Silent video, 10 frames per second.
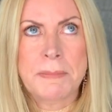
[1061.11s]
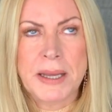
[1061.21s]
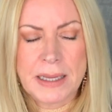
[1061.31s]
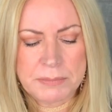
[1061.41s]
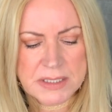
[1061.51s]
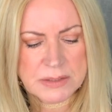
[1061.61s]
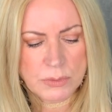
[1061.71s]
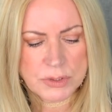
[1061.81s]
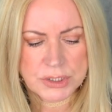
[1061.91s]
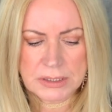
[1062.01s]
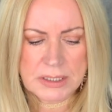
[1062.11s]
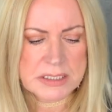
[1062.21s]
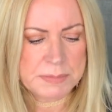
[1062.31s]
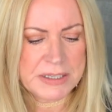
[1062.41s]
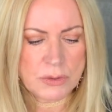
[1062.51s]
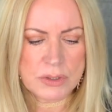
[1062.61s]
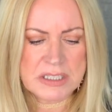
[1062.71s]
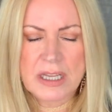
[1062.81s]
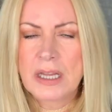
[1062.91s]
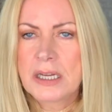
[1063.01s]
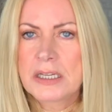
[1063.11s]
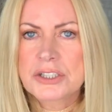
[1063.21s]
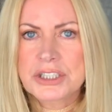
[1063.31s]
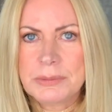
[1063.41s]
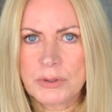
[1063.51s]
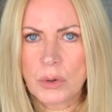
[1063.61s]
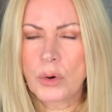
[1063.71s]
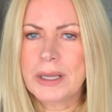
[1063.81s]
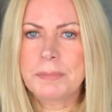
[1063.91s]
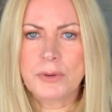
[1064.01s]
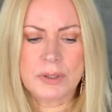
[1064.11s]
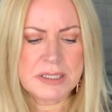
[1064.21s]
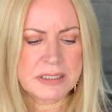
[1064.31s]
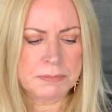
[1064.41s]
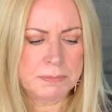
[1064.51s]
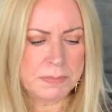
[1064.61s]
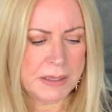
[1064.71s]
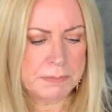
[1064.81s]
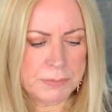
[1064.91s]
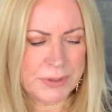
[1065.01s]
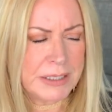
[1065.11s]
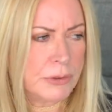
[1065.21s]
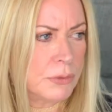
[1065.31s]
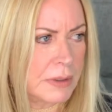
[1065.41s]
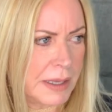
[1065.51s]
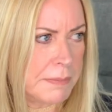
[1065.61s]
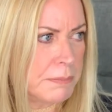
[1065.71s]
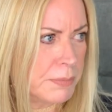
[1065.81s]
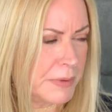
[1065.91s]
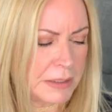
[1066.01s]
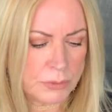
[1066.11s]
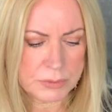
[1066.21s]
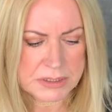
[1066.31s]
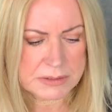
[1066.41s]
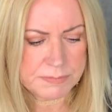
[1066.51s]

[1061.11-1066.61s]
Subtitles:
Pam, is watching this, because she went on about this Embryolisse,